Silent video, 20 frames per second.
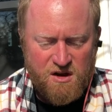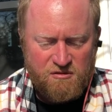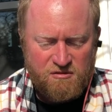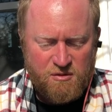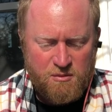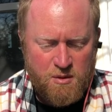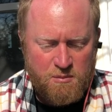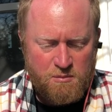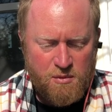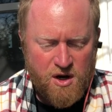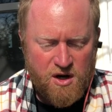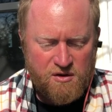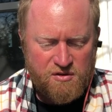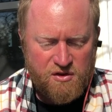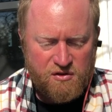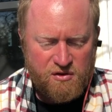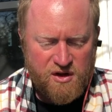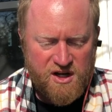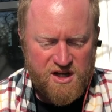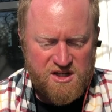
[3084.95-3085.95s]
from among
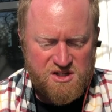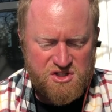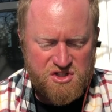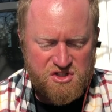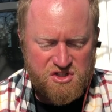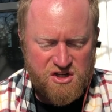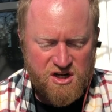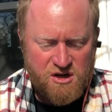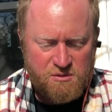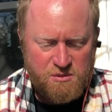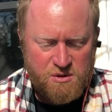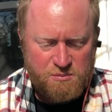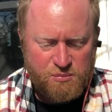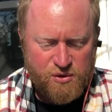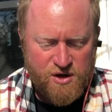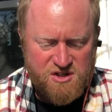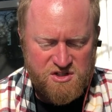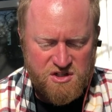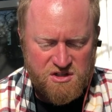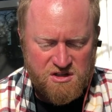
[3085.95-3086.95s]
the ladies and gentlemen
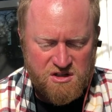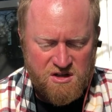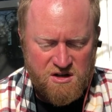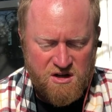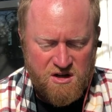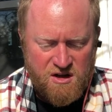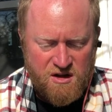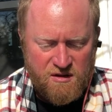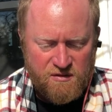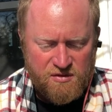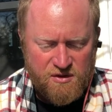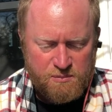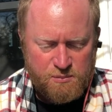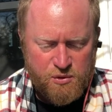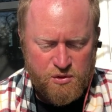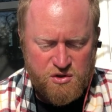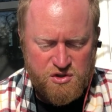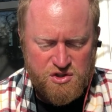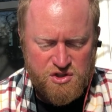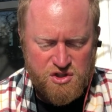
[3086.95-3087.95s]
present. The
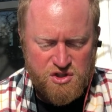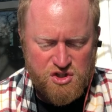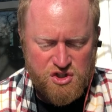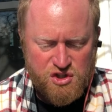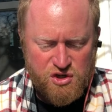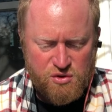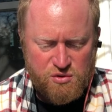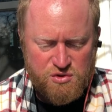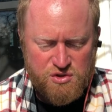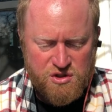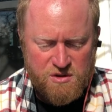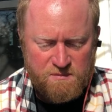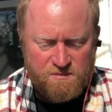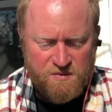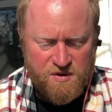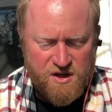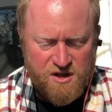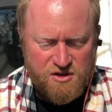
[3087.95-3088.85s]
person chosen